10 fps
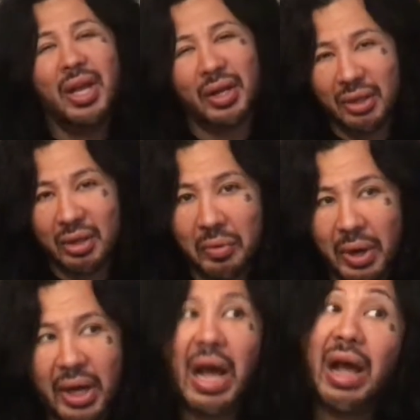And you know
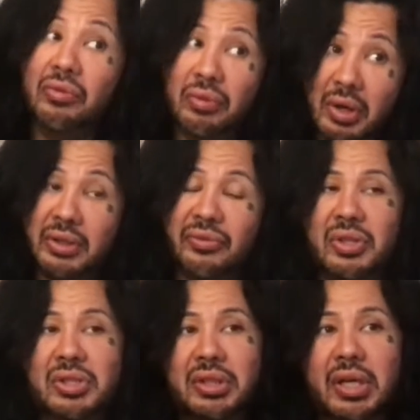what? I worked in
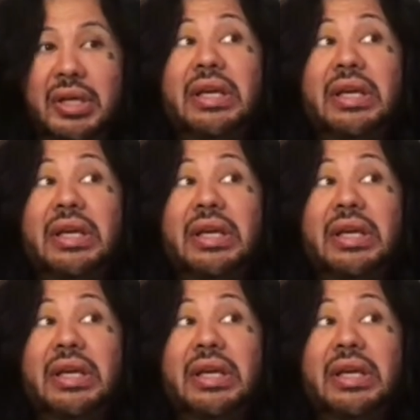Virginia.